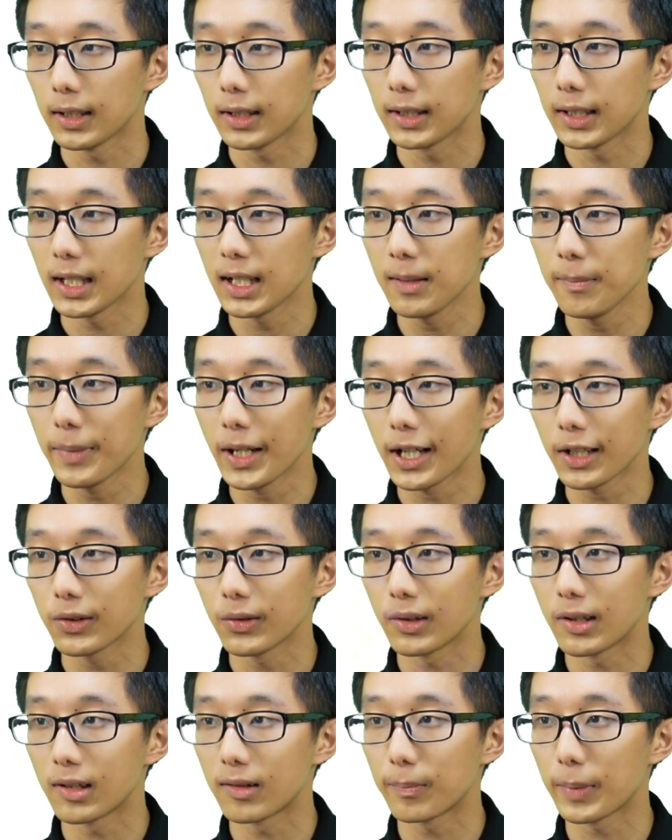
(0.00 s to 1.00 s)
Getting back
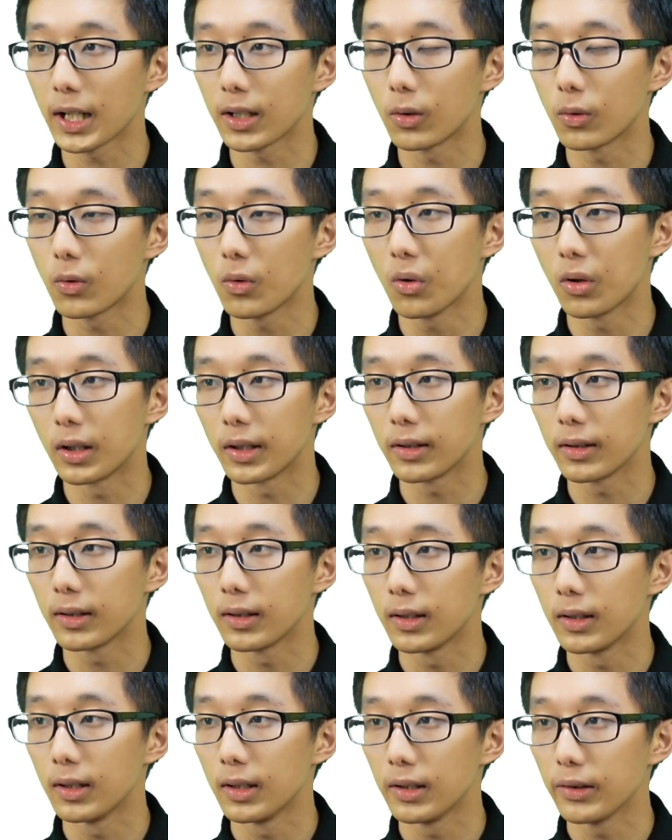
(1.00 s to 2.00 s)
to the spinal cord,
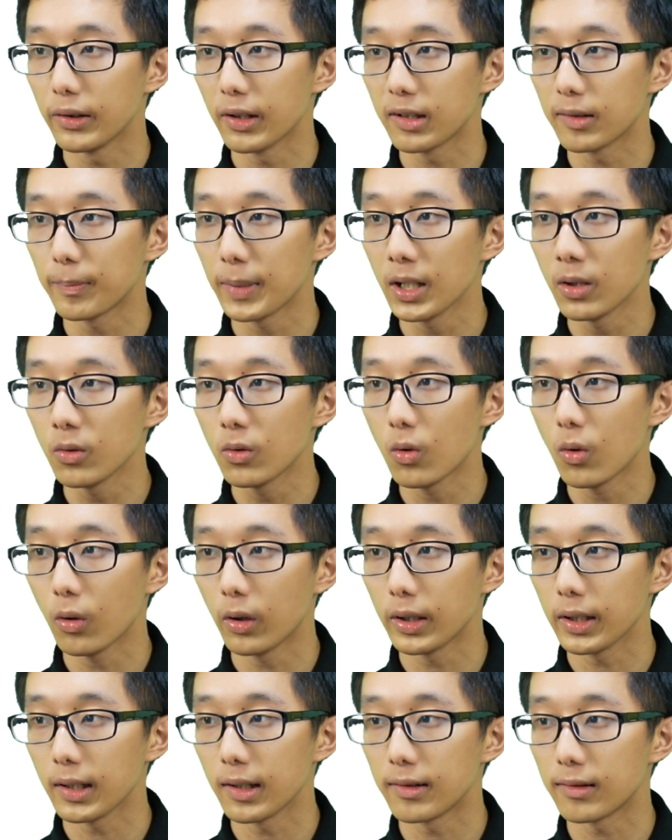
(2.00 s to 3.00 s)
the spinal
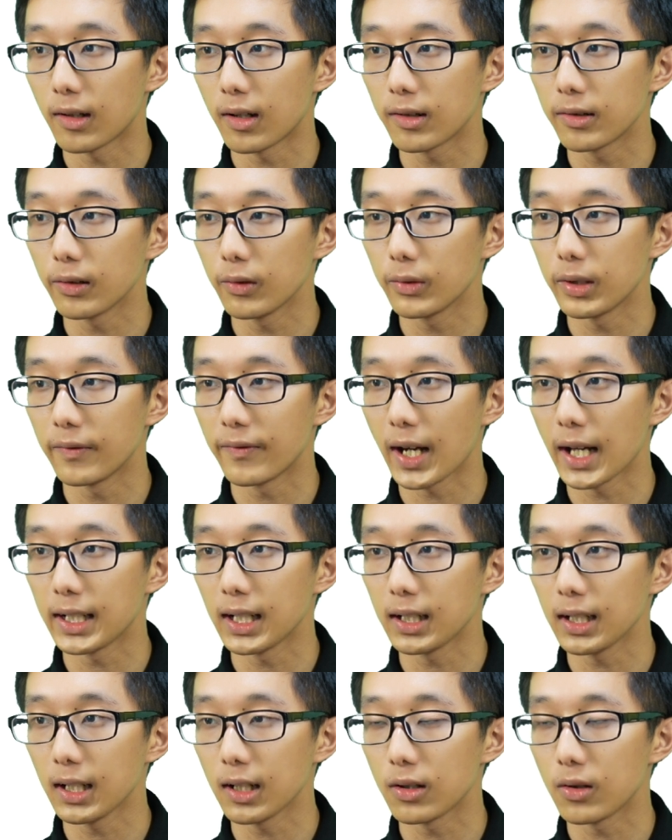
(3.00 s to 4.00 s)
cord is also
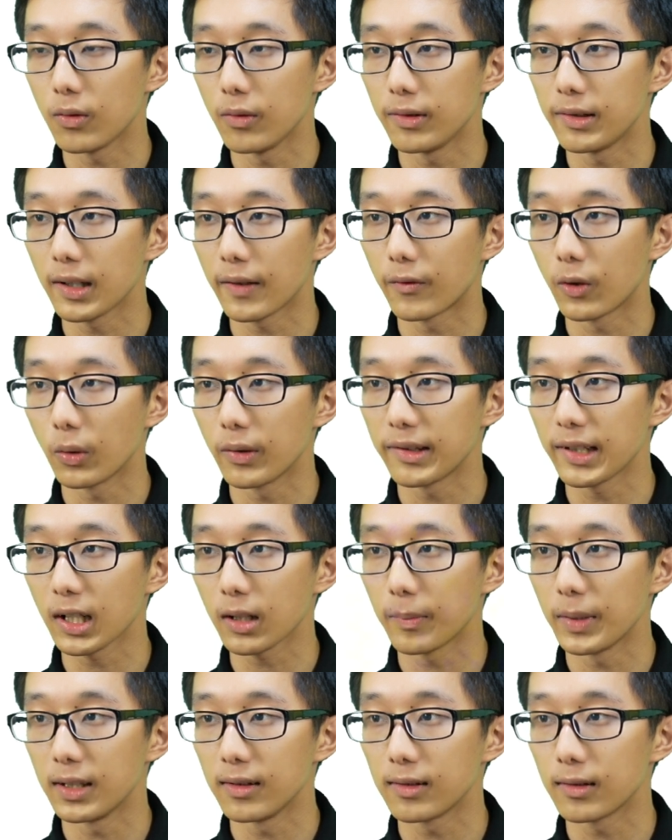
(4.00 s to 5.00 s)
divided into several
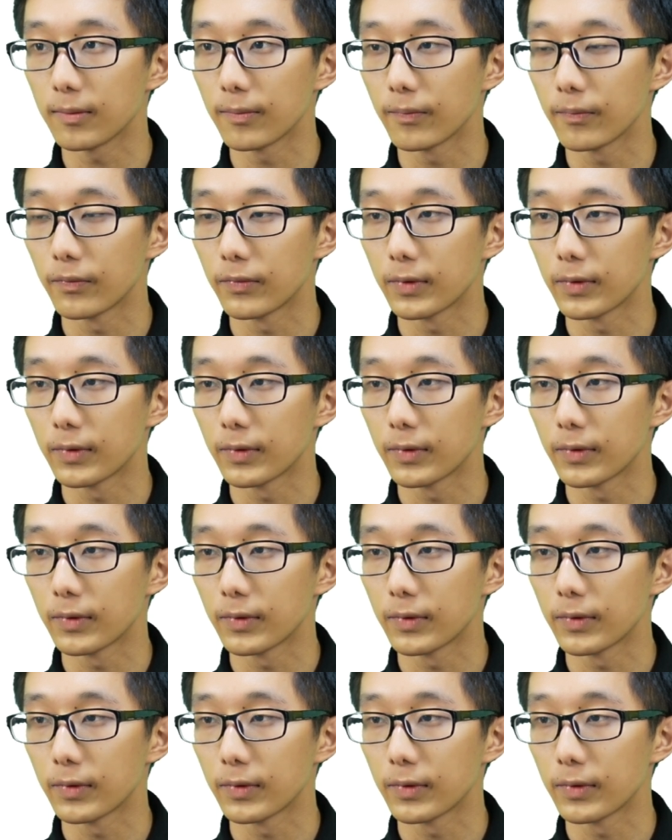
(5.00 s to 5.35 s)
segments.